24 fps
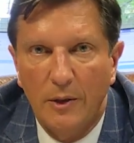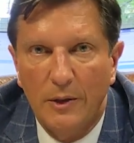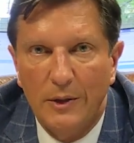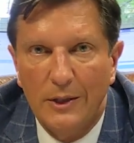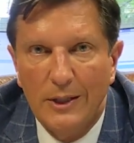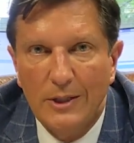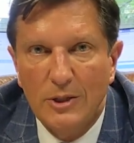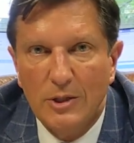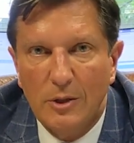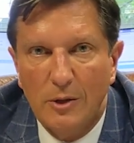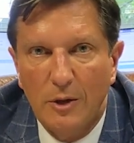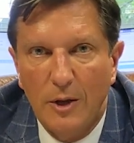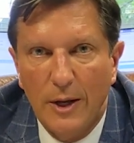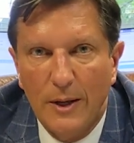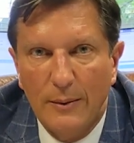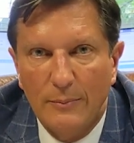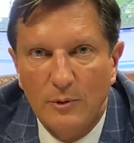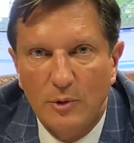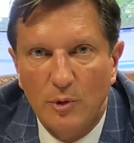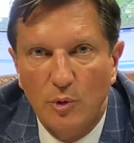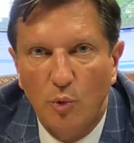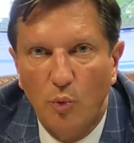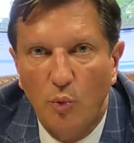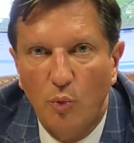These
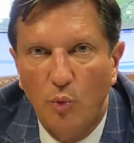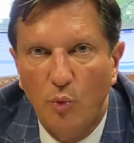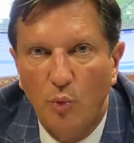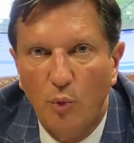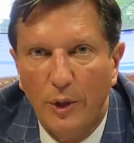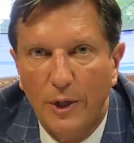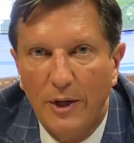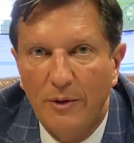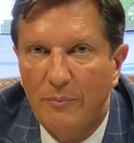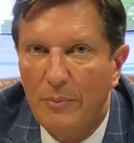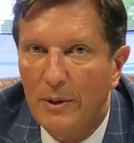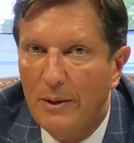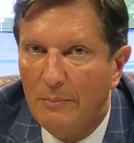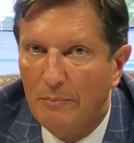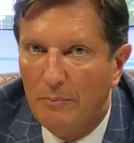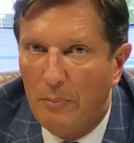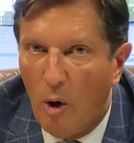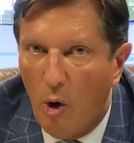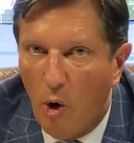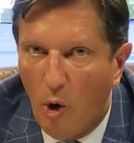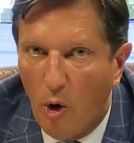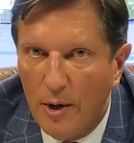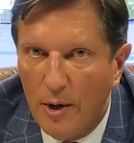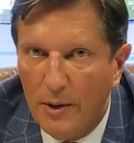claims would have been
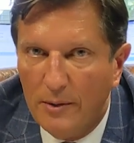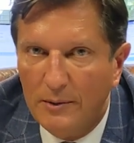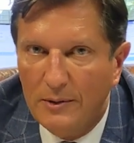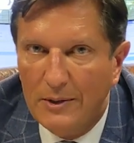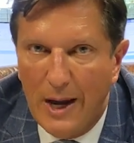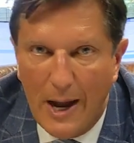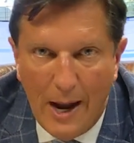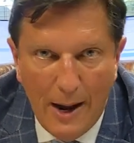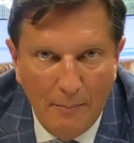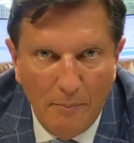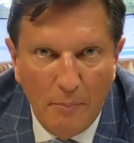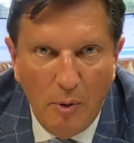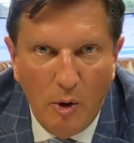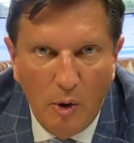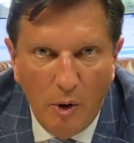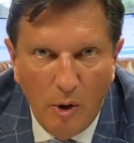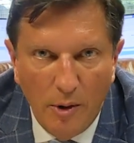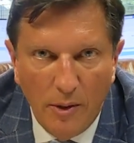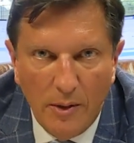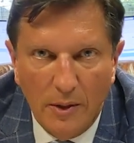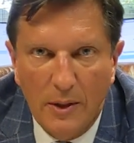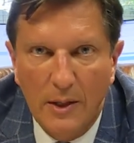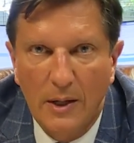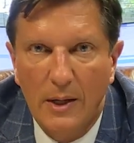time
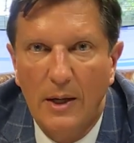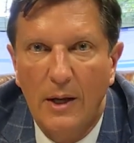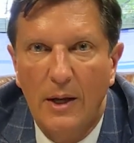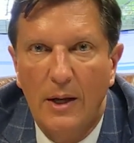barred,